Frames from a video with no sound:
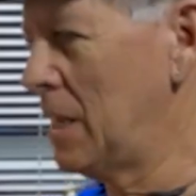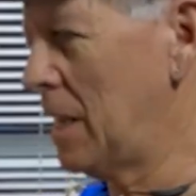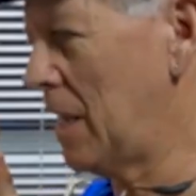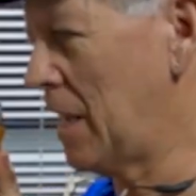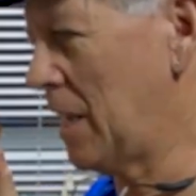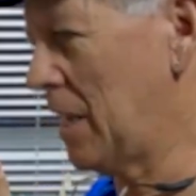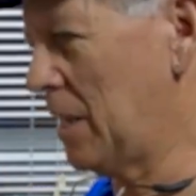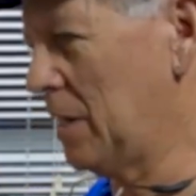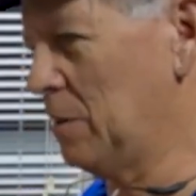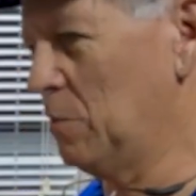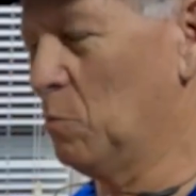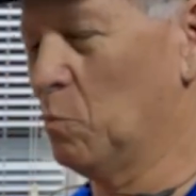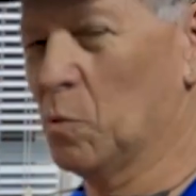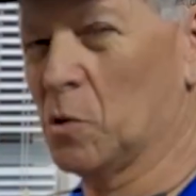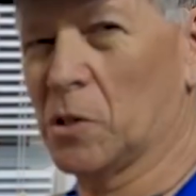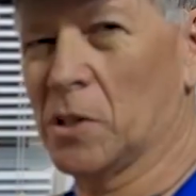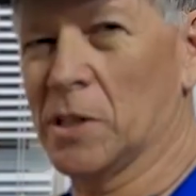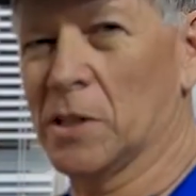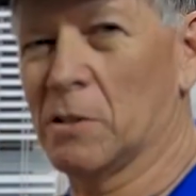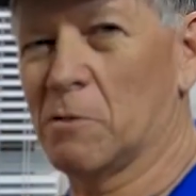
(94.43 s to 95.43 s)
and
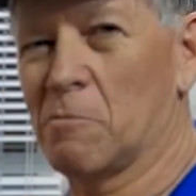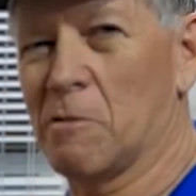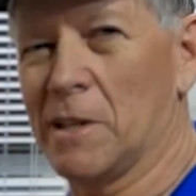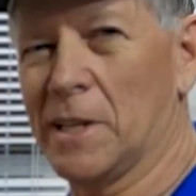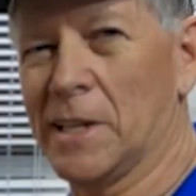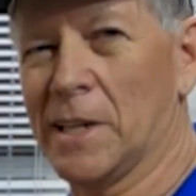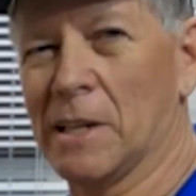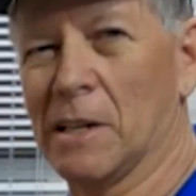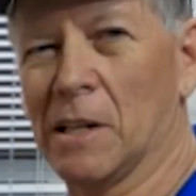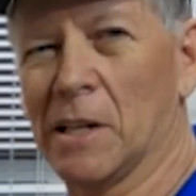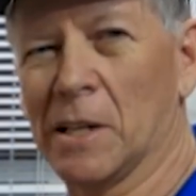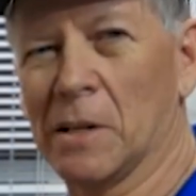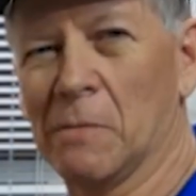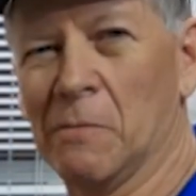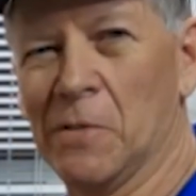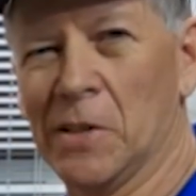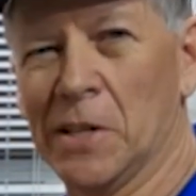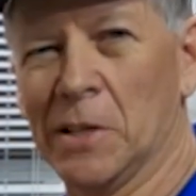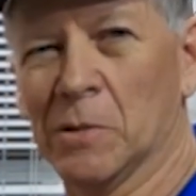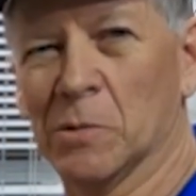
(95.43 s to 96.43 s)
we're going to crank out a lot
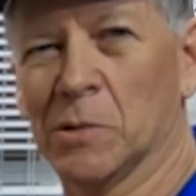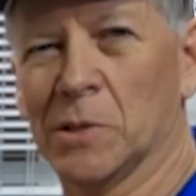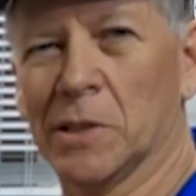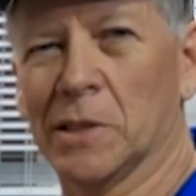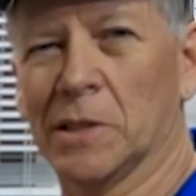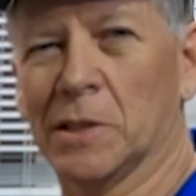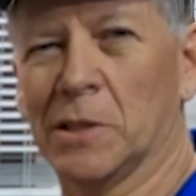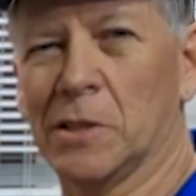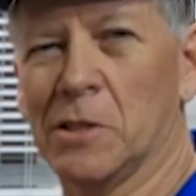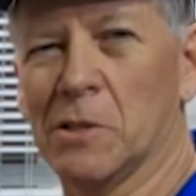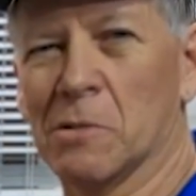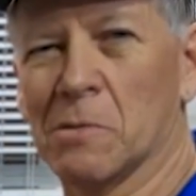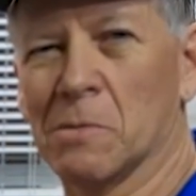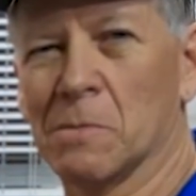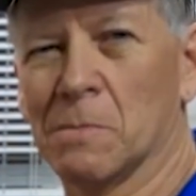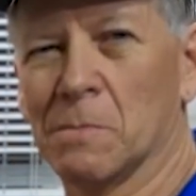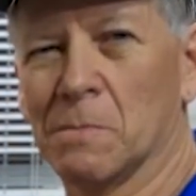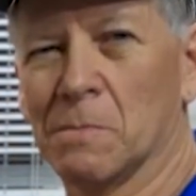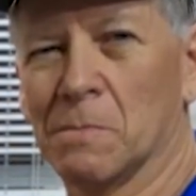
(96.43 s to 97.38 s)
of videos this year.